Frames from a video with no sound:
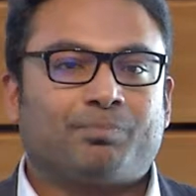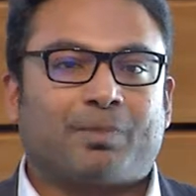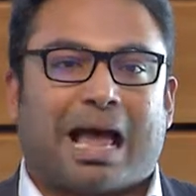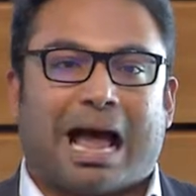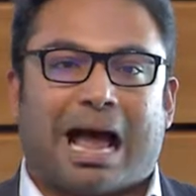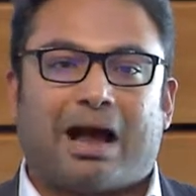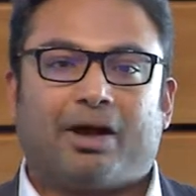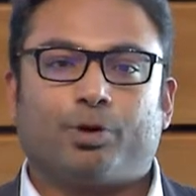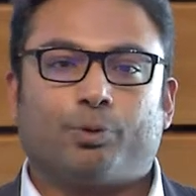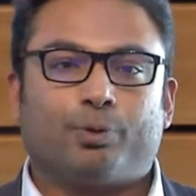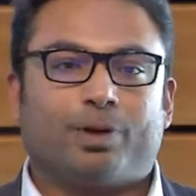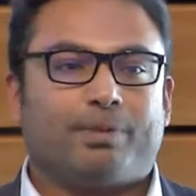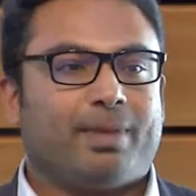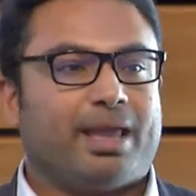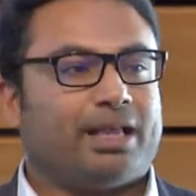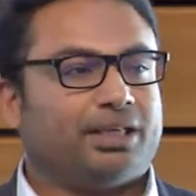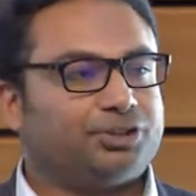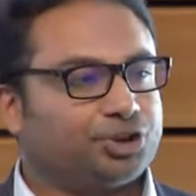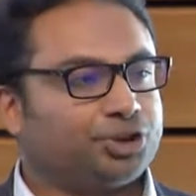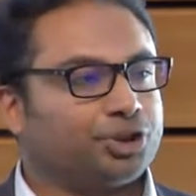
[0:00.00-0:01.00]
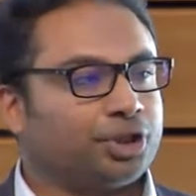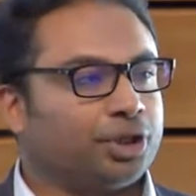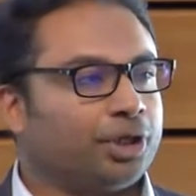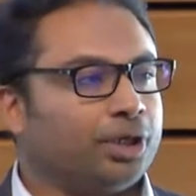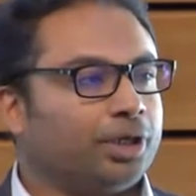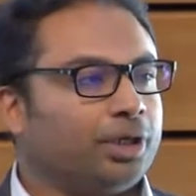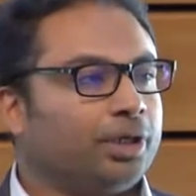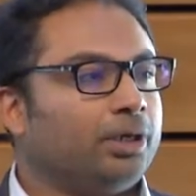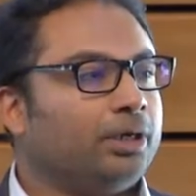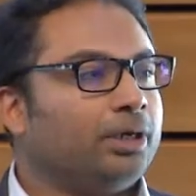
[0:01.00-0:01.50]
How do we make
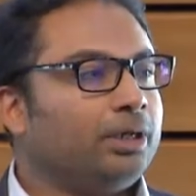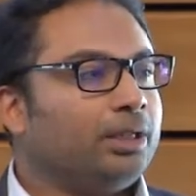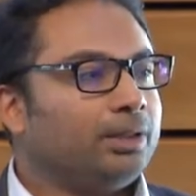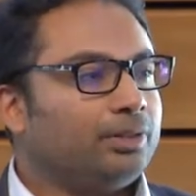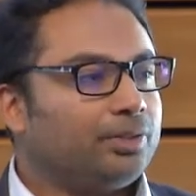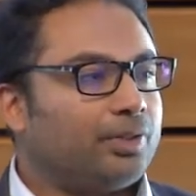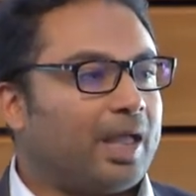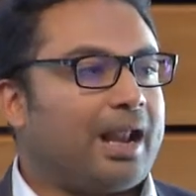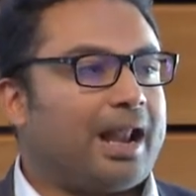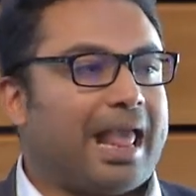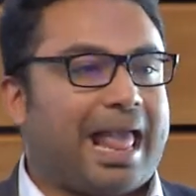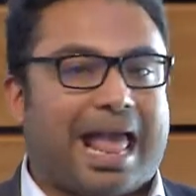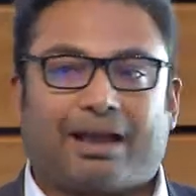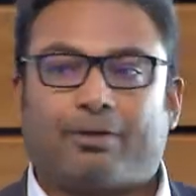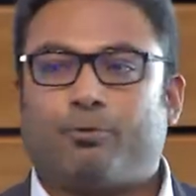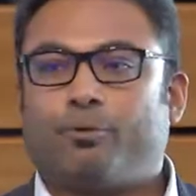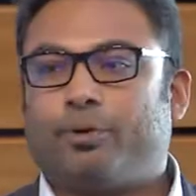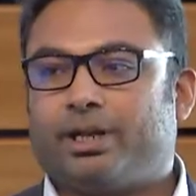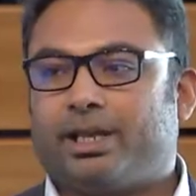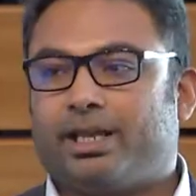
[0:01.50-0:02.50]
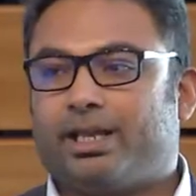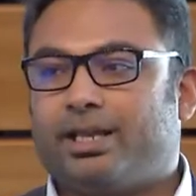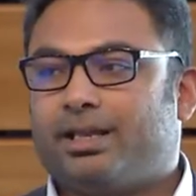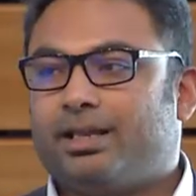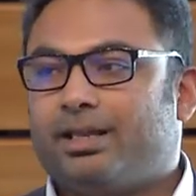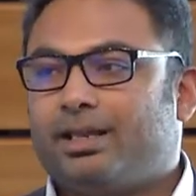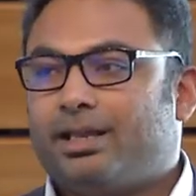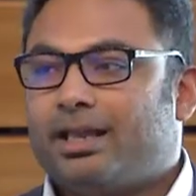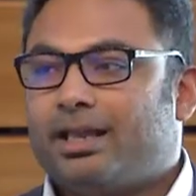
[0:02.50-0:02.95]
sure that equity